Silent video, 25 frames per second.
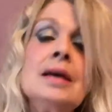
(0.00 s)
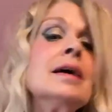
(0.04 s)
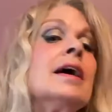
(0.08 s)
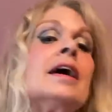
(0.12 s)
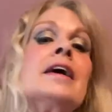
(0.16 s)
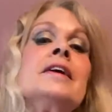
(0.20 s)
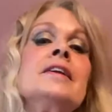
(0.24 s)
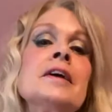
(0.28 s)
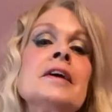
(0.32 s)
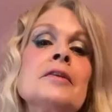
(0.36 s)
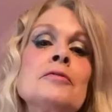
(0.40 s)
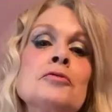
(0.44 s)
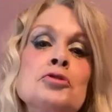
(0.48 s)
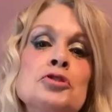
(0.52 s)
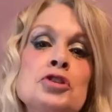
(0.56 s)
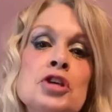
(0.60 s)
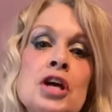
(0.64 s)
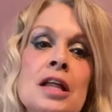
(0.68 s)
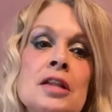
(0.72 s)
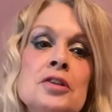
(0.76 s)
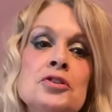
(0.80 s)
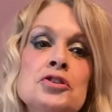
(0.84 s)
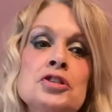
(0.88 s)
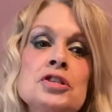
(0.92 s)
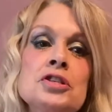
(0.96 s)
Another
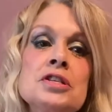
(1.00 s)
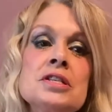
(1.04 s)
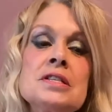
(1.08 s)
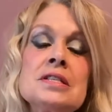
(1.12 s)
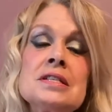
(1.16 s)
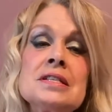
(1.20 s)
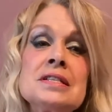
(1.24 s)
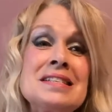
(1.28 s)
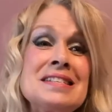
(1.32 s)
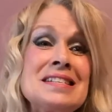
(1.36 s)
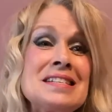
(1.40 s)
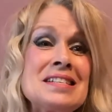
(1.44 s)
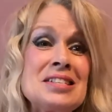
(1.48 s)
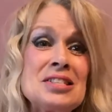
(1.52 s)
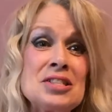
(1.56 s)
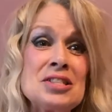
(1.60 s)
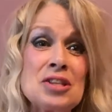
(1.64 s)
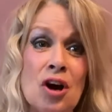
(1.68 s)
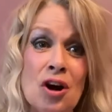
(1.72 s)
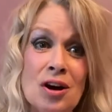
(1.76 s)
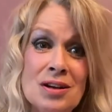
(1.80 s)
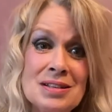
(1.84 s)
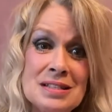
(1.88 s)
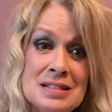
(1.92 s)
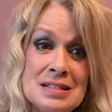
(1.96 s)
challenge is this is
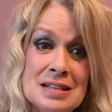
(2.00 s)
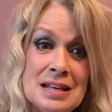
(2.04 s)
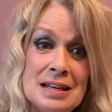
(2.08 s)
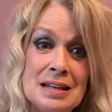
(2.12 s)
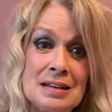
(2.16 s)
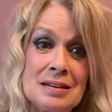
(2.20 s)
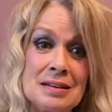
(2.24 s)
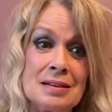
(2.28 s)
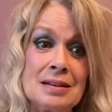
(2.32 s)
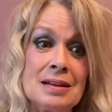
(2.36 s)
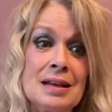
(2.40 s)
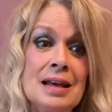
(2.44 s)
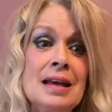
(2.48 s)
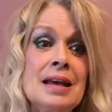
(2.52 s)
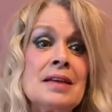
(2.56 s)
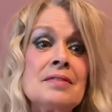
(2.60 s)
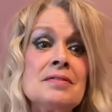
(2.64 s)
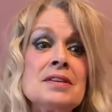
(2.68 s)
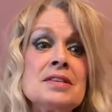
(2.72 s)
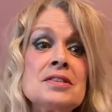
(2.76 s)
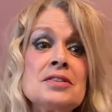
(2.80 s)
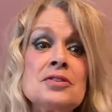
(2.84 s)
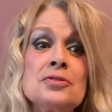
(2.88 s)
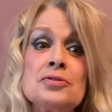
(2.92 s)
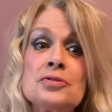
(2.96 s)
exhausting.
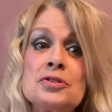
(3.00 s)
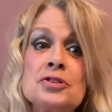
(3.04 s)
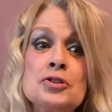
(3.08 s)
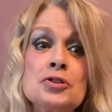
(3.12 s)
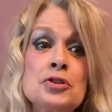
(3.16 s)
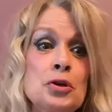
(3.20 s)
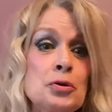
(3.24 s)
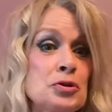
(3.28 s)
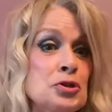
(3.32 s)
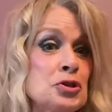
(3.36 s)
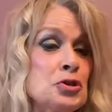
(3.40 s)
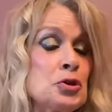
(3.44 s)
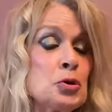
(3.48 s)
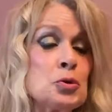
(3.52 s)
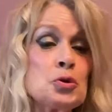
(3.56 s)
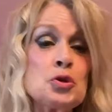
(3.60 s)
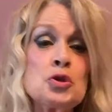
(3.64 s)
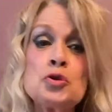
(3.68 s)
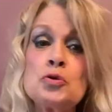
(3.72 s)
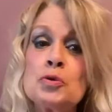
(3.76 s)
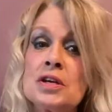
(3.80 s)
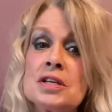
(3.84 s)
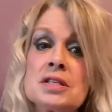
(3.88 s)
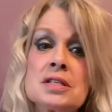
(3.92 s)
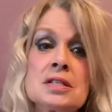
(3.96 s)
There's no
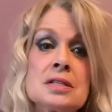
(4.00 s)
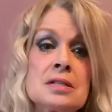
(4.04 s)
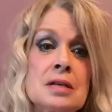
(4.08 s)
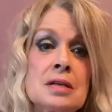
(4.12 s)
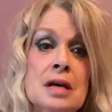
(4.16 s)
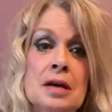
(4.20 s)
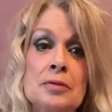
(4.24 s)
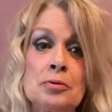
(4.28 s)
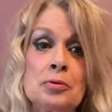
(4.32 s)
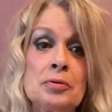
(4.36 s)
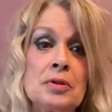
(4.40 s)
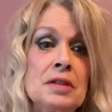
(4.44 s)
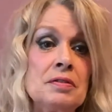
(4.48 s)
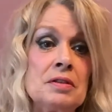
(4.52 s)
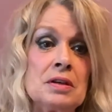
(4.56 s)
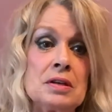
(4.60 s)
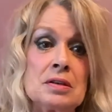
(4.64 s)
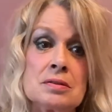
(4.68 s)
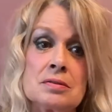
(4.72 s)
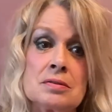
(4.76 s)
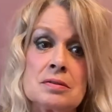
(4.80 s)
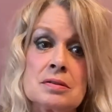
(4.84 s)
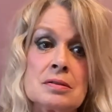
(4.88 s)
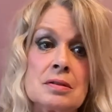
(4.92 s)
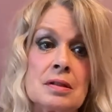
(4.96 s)
stress other than
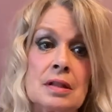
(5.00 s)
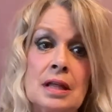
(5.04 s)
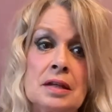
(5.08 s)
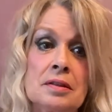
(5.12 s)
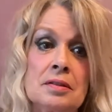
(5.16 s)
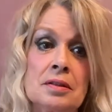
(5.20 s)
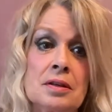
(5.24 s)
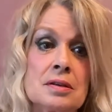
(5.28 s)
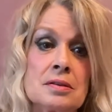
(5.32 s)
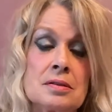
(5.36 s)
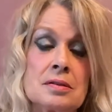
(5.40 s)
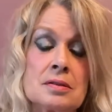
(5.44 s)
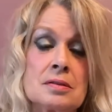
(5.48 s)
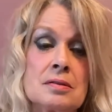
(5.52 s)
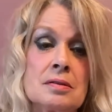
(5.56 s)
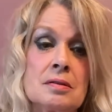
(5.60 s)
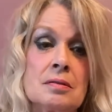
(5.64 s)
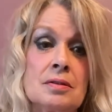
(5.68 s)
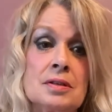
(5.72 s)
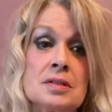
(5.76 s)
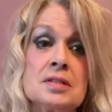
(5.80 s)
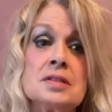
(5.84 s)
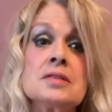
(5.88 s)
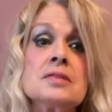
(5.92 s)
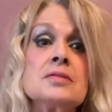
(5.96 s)
this, like this.
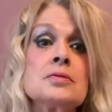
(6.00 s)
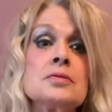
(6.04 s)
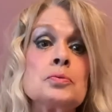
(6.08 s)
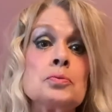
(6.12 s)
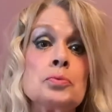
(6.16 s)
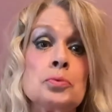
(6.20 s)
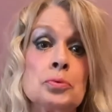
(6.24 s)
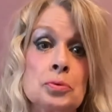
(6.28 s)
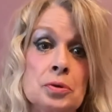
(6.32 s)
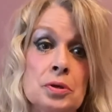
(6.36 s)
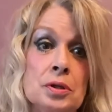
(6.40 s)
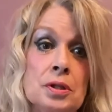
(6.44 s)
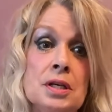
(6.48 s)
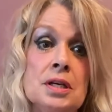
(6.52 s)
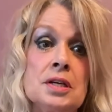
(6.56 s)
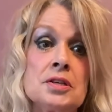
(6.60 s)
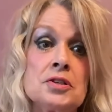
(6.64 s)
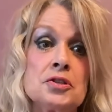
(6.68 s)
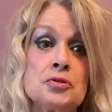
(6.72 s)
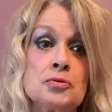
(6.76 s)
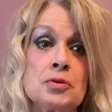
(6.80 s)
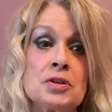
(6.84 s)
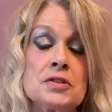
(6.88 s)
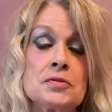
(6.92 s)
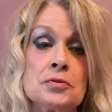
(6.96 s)
This is really a
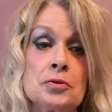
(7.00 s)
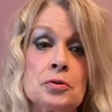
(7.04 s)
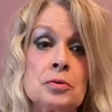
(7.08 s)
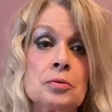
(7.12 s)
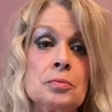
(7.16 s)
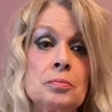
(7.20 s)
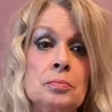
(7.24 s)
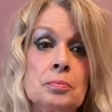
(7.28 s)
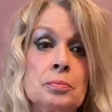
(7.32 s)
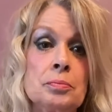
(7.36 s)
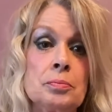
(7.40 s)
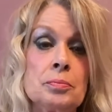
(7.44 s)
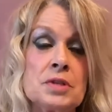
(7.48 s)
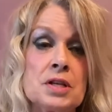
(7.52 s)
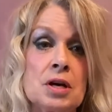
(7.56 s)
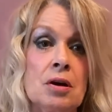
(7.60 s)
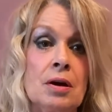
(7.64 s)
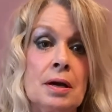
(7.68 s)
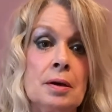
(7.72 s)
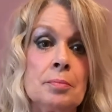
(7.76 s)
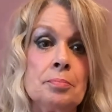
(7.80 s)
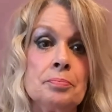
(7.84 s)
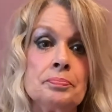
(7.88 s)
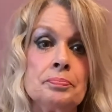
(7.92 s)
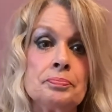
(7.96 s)
stressful
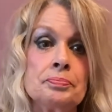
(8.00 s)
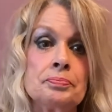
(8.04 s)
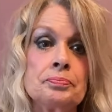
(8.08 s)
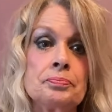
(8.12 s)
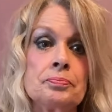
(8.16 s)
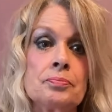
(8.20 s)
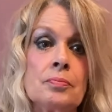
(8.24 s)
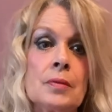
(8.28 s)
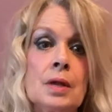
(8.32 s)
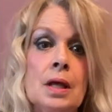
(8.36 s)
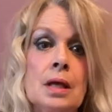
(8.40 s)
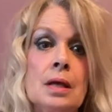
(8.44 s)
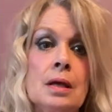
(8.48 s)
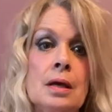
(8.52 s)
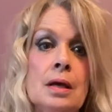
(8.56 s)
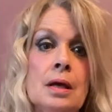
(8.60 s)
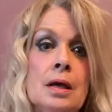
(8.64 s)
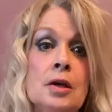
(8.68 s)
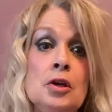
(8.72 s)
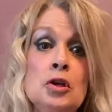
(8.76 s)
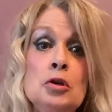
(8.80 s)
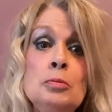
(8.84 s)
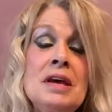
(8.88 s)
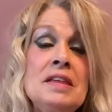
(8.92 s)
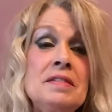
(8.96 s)
time.
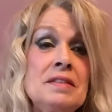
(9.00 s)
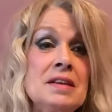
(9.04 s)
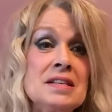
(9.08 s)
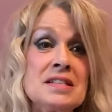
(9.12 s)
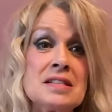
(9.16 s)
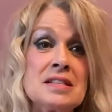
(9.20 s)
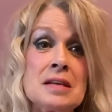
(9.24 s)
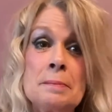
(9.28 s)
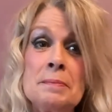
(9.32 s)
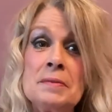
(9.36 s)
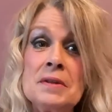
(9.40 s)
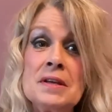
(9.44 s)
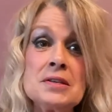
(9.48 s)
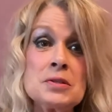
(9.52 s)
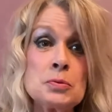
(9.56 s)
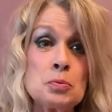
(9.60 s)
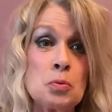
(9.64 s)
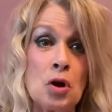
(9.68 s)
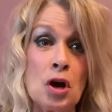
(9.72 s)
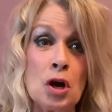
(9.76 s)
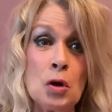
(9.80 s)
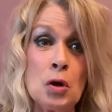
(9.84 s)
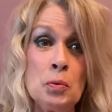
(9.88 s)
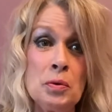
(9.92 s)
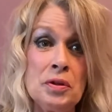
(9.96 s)
You may think something is
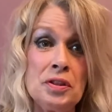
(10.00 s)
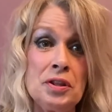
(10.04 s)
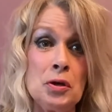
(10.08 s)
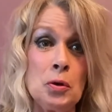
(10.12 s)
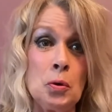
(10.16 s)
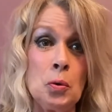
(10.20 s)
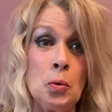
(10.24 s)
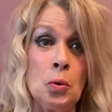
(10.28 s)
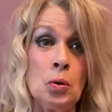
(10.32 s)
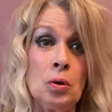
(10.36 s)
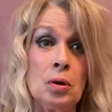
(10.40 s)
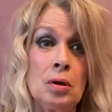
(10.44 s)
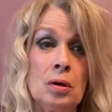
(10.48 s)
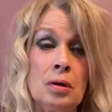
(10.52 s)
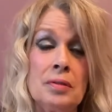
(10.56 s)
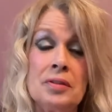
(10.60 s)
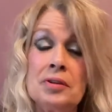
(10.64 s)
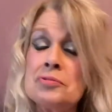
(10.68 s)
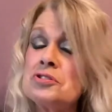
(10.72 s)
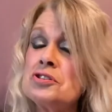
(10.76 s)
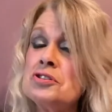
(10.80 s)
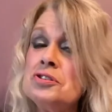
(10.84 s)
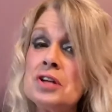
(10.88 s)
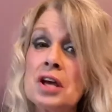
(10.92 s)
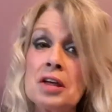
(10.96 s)
wrong with you.
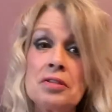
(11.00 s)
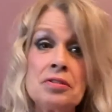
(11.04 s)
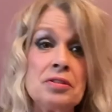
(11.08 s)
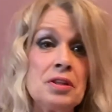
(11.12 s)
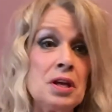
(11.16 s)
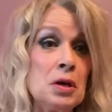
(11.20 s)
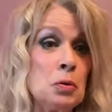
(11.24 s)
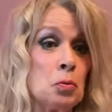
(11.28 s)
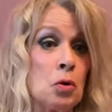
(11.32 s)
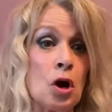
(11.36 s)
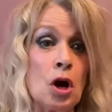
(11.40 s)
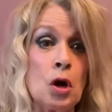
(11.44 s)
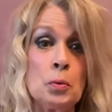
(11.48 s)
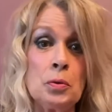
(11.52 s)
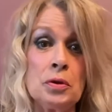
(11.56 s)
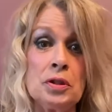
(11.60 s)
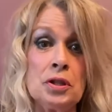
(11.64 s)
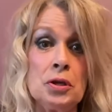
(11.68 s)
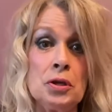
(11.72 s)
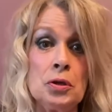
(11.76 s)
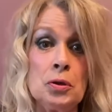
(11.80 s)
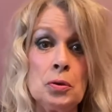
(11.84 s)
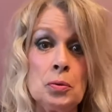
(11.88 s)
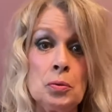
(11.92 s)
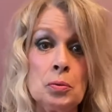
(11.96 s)
There's nothing wrong with
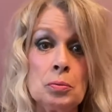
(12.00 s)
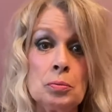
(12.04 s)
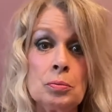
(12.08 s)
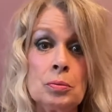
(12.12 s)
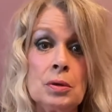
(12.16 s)
you.